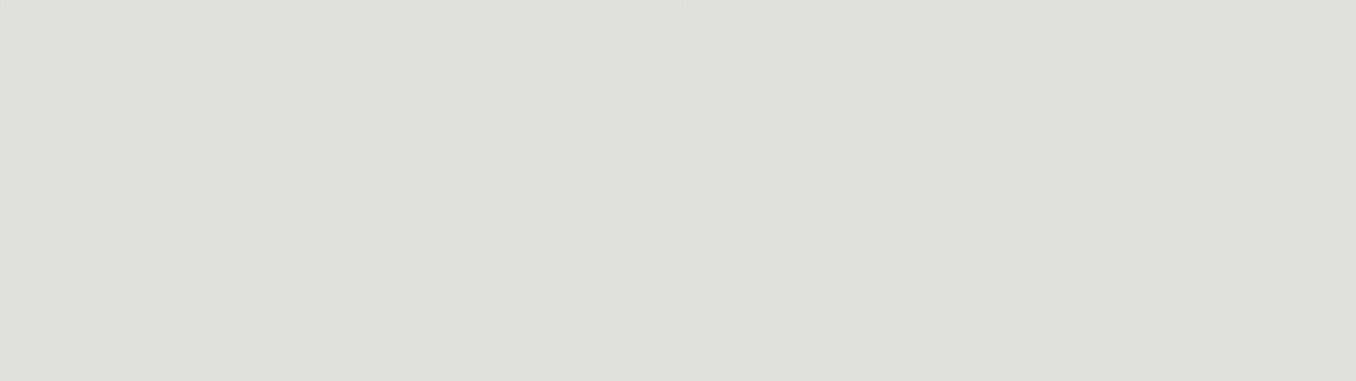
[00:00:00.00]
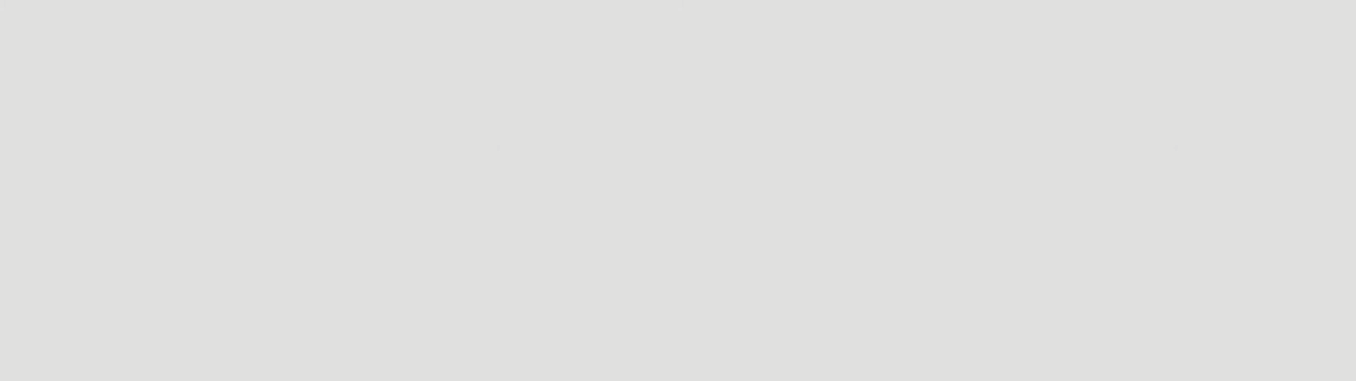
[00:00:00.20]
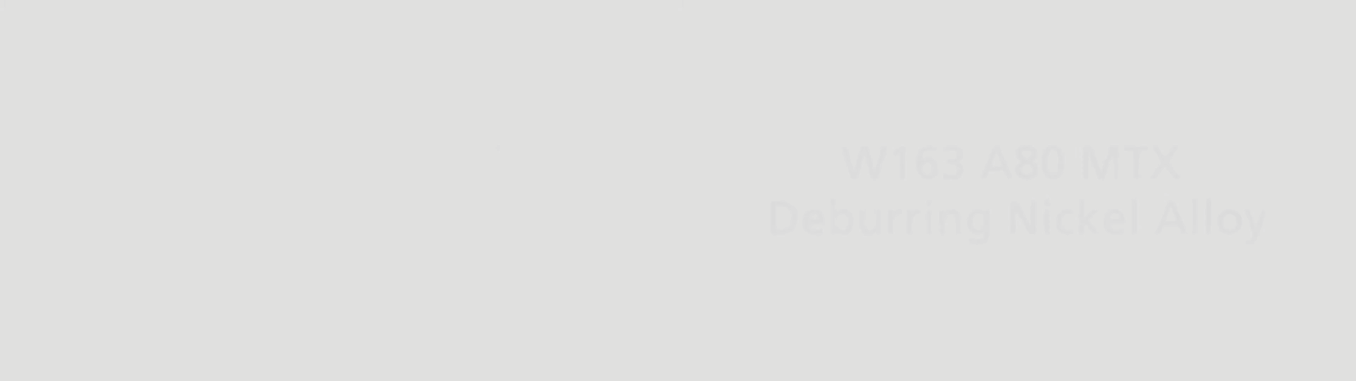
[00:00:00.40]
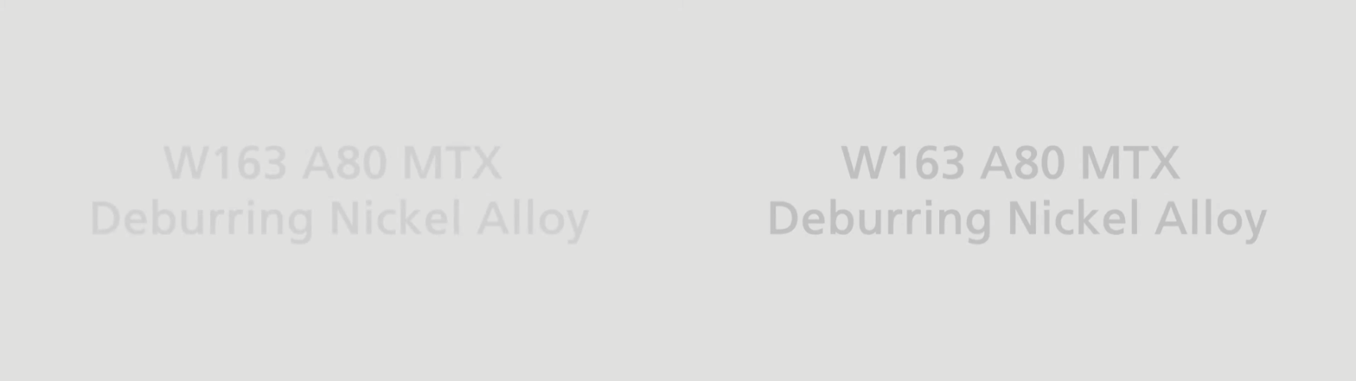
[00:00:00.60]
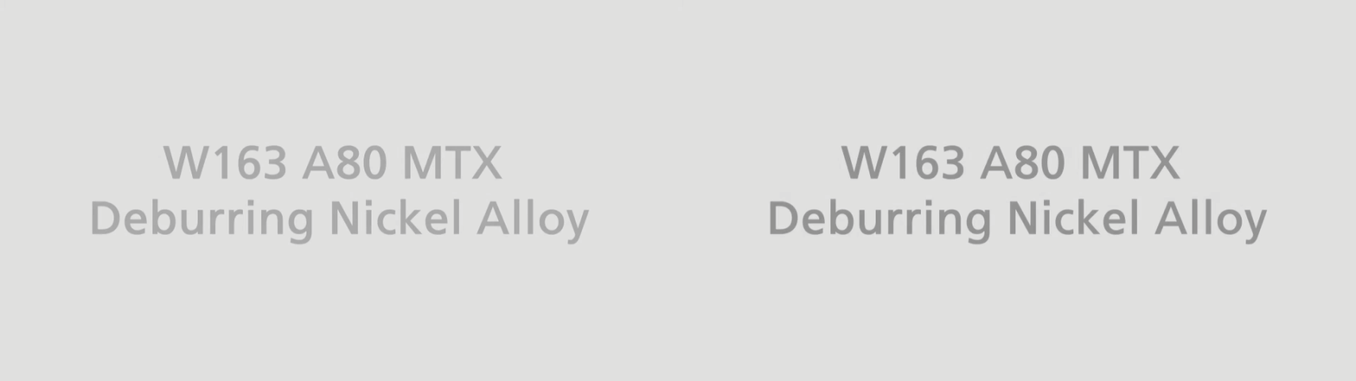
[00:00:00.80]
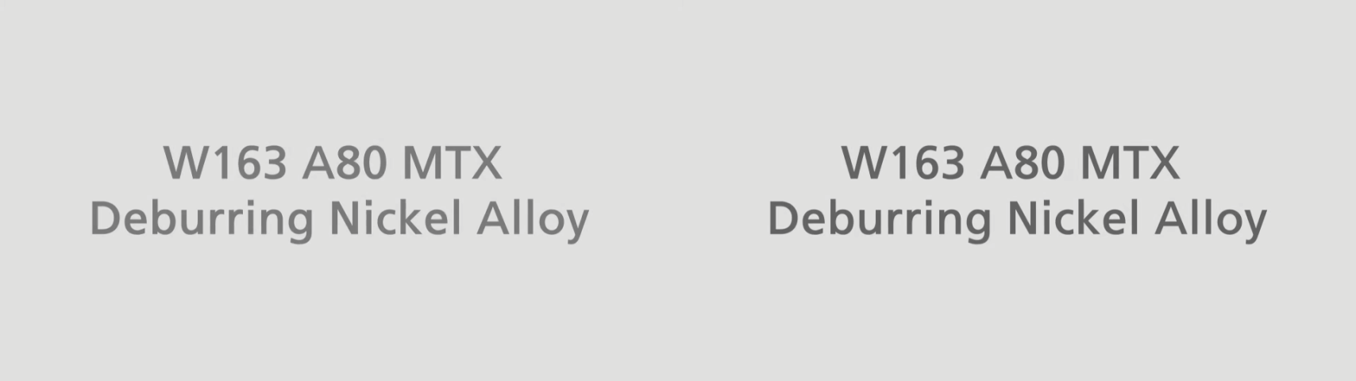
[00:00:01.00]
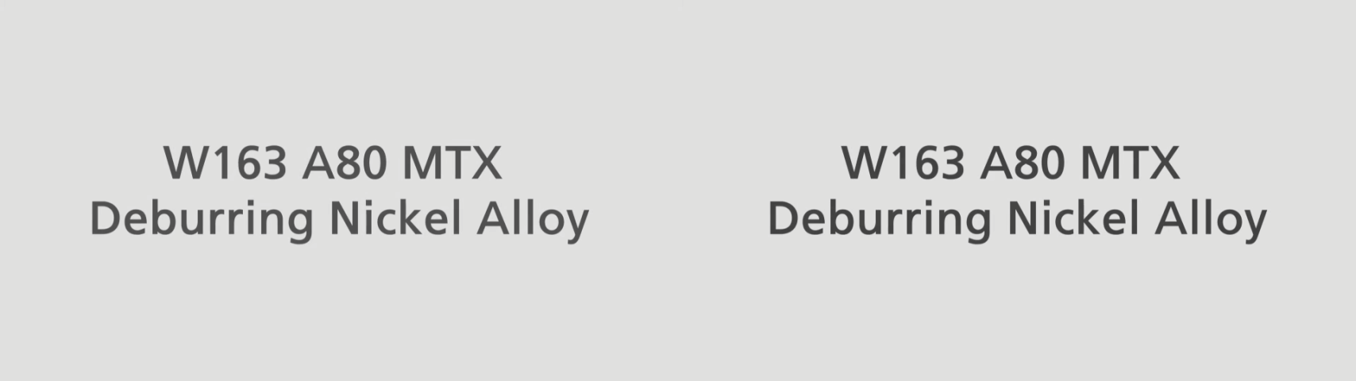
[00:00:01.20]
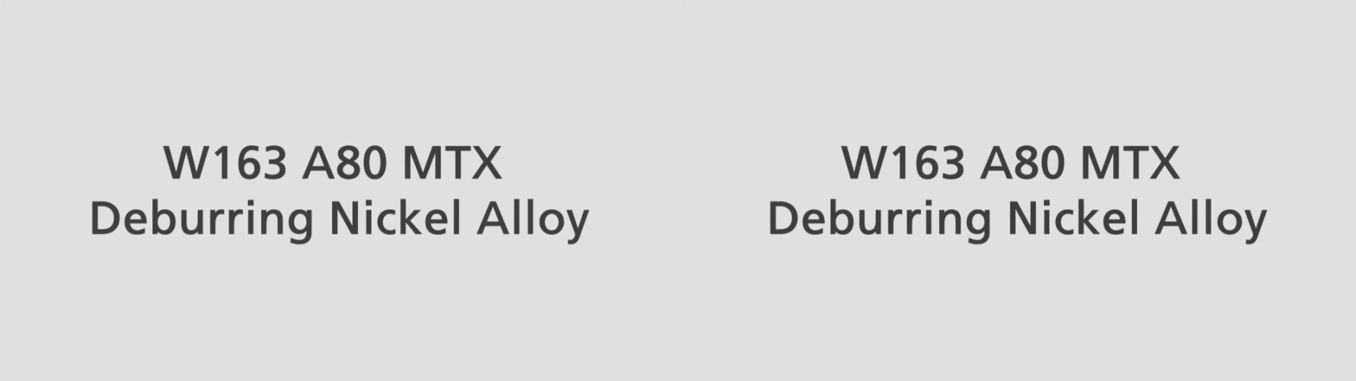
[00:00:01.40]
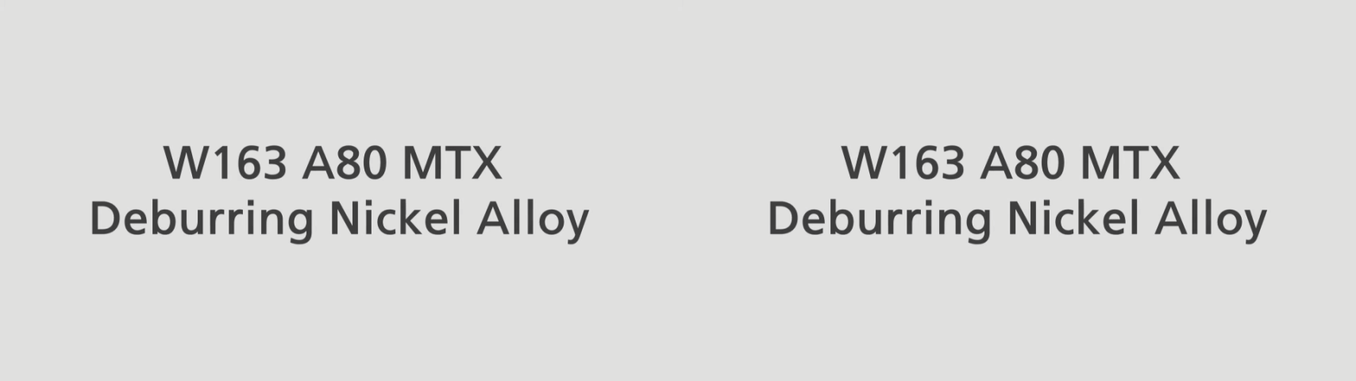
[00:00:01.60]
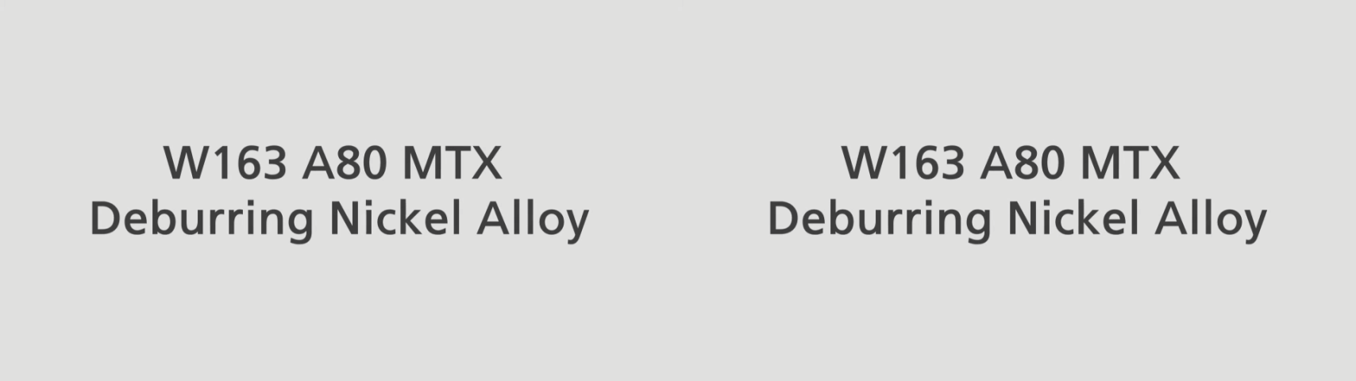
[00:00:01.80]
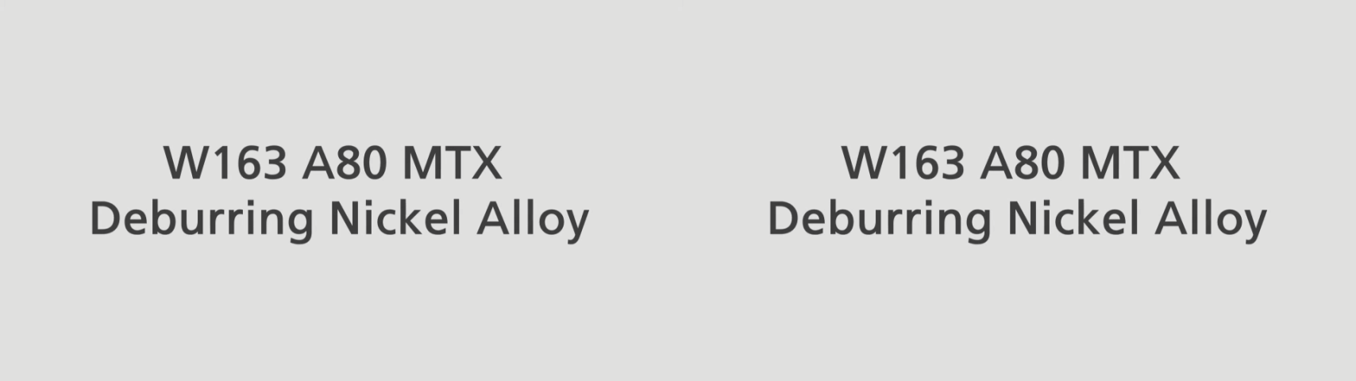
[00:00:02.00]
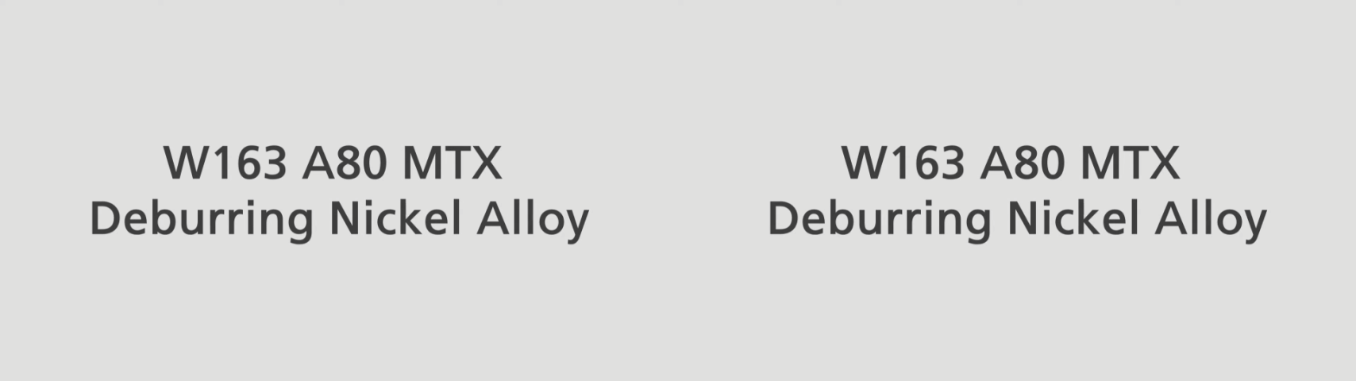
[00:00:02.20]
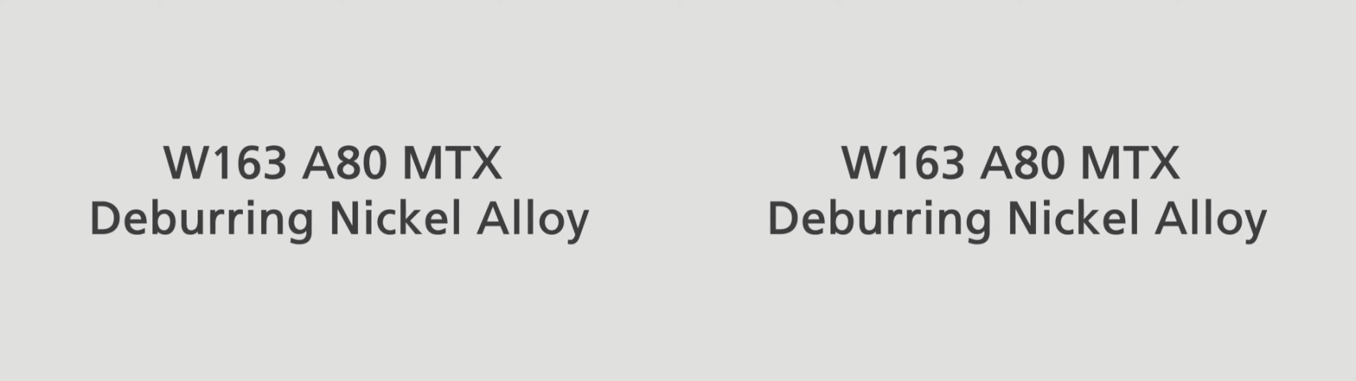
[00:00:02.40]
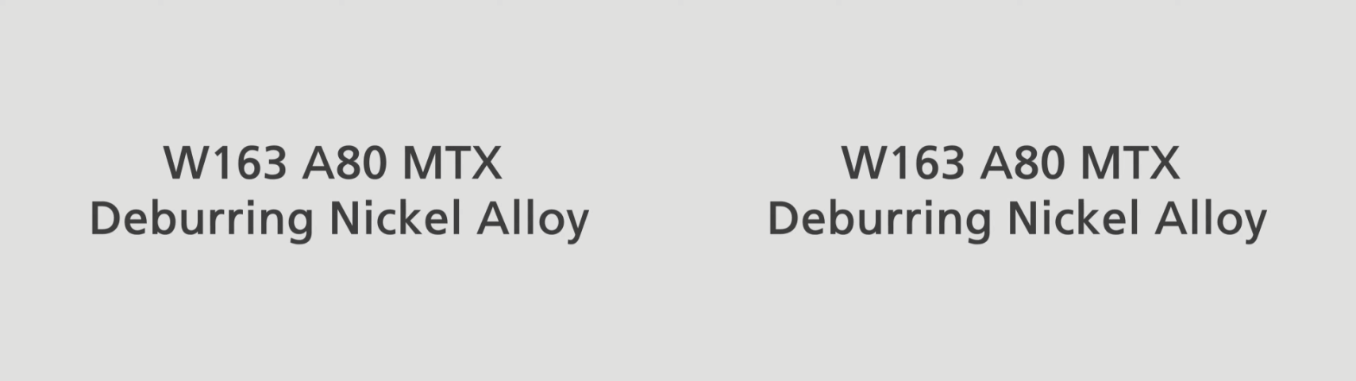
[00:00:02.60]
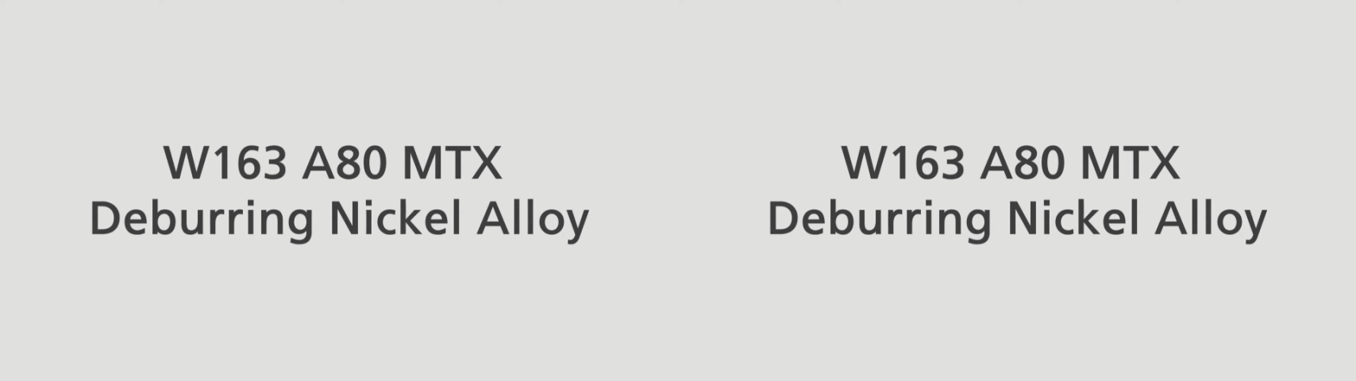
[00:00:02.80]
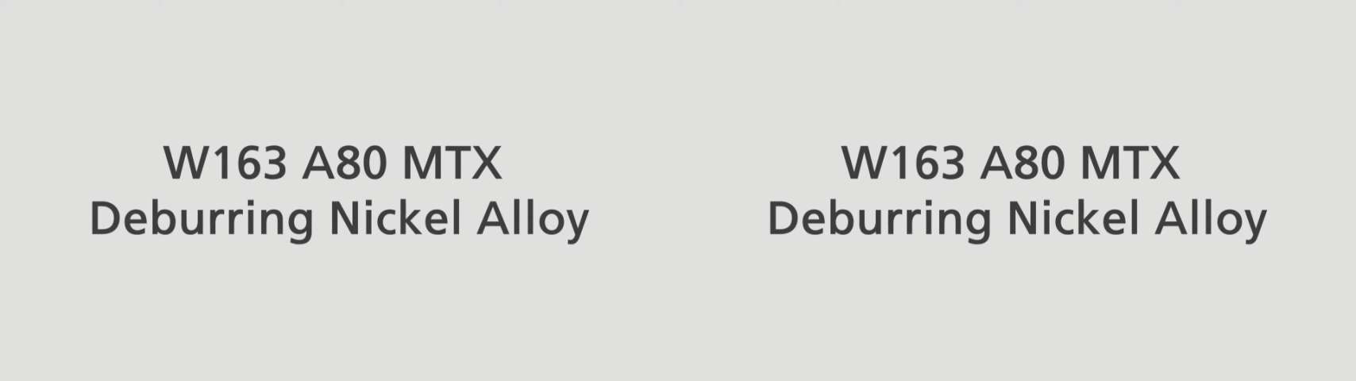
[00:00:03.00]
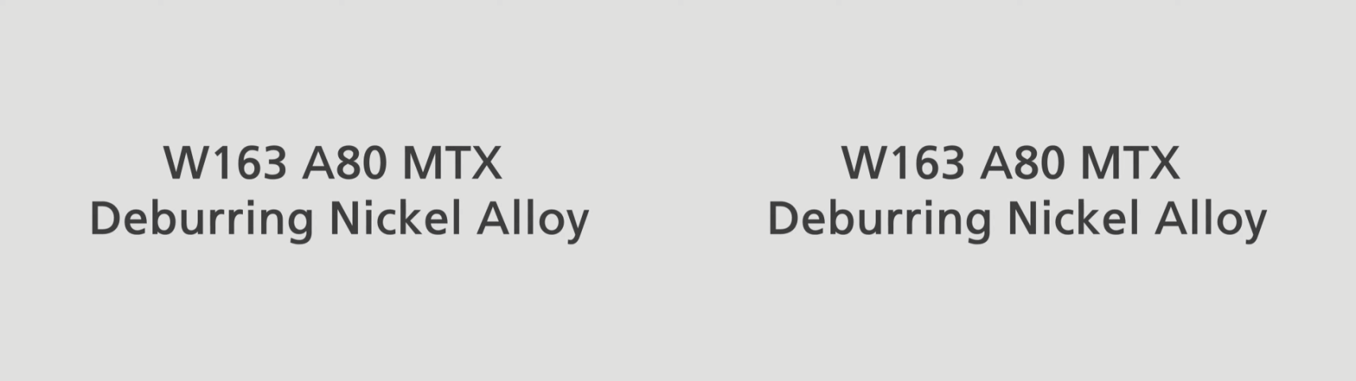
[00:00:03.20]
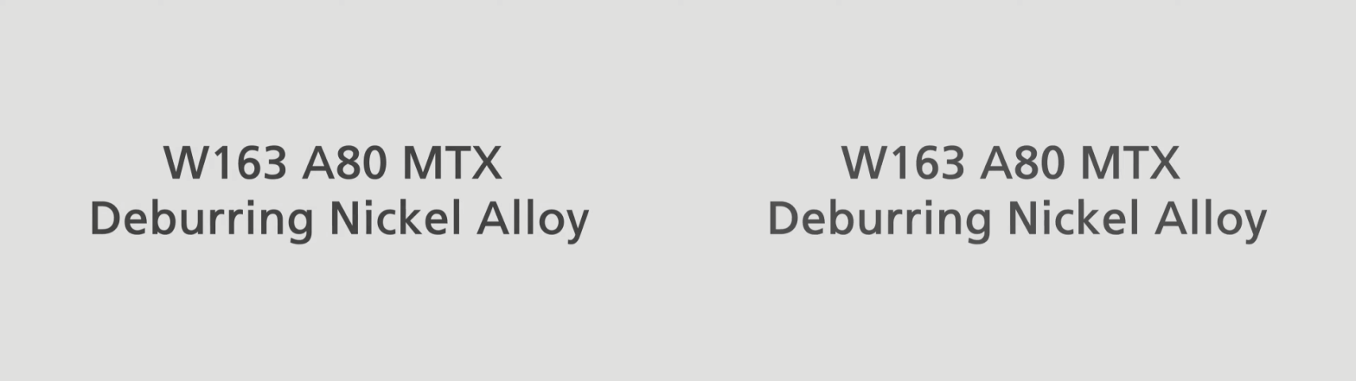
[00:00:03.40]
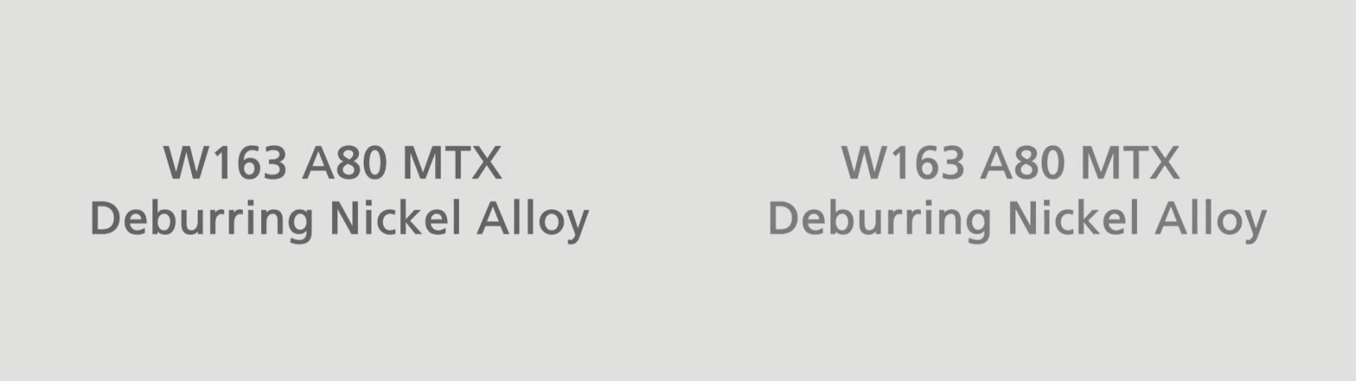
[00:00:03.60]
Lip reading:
No face is visible, so there are no lips to read.